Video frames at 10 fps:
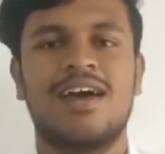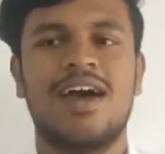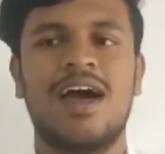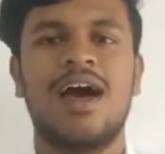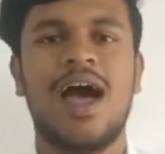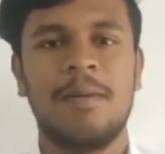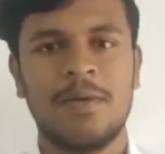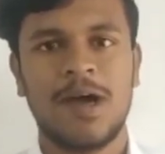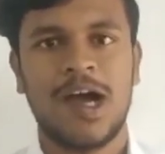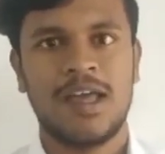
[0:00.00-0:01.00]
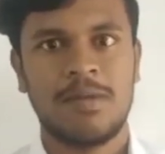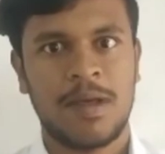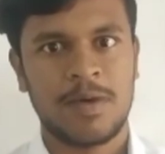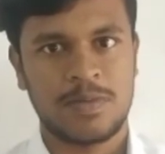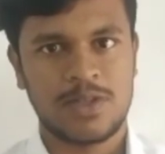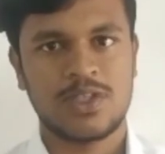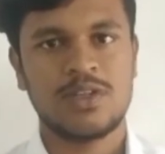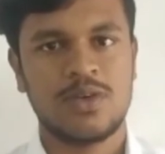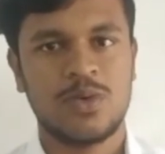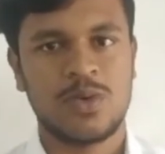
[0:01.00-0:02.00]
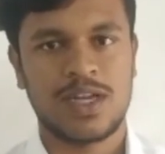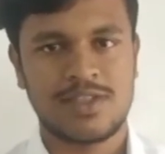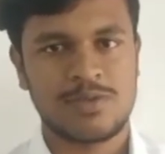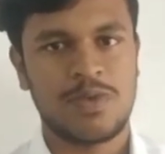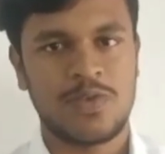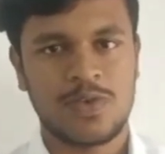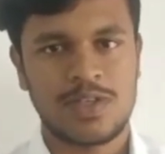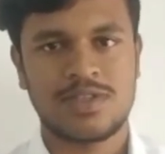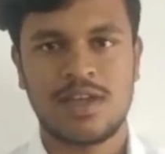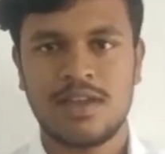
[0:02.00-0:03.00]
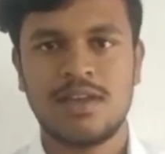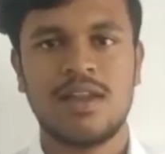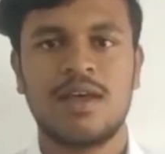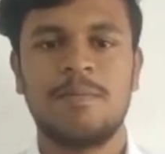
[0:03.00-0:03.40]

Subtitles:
I'm a person who rises before the sun.